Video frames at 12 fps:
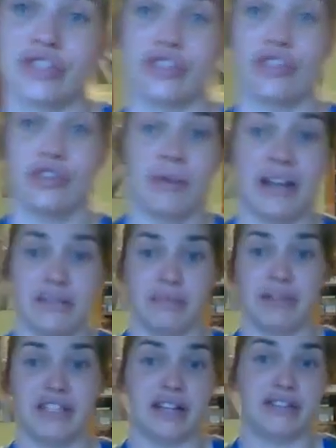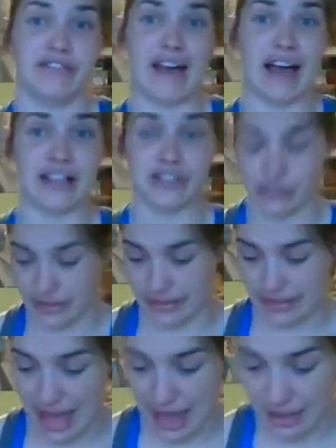so you might even be done faster than
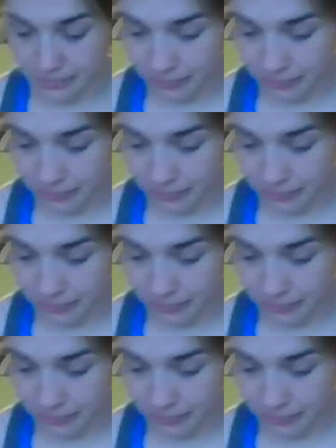that.